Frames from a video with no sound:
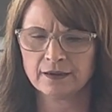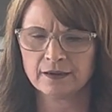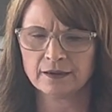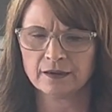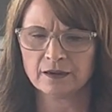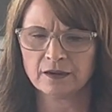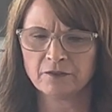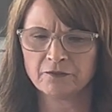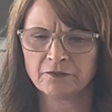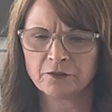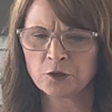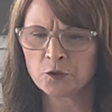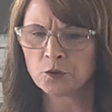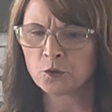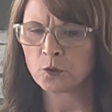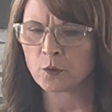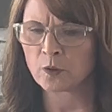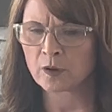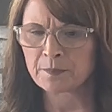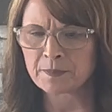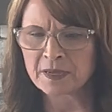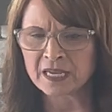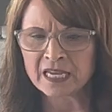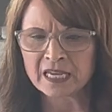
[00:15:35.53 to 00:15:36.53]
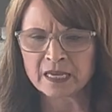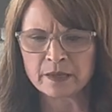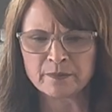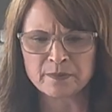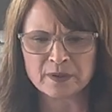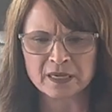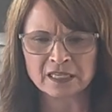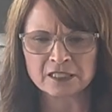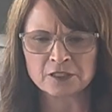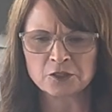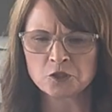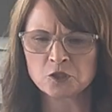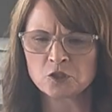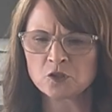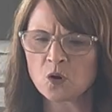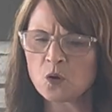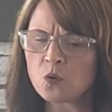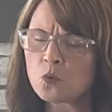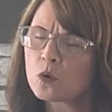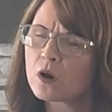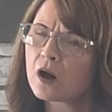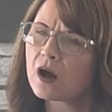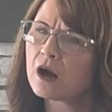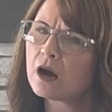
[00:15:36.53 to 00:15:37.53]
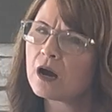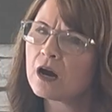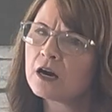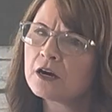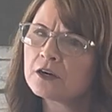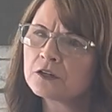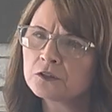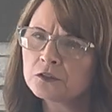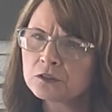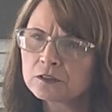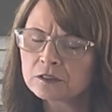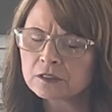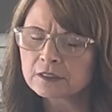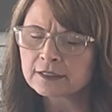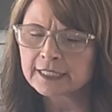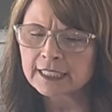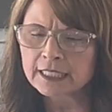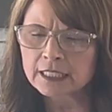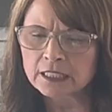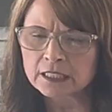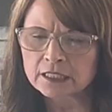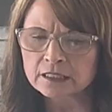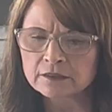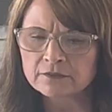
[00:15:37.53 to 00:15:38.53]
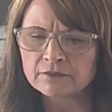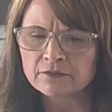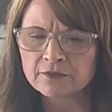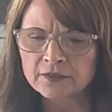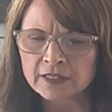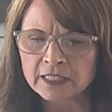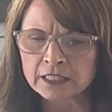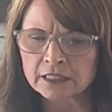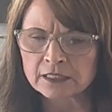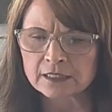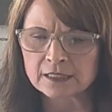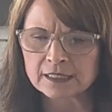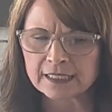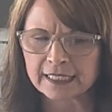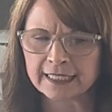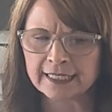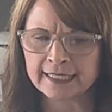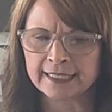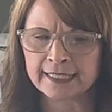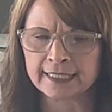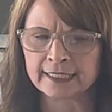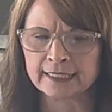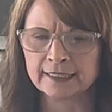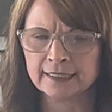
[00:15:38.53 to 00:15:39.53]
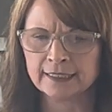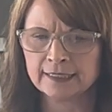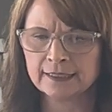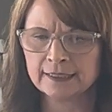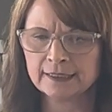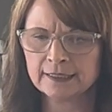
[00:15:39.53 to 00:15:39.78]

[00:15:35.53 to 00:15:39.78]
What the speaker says: of you or me being so utterly convinced in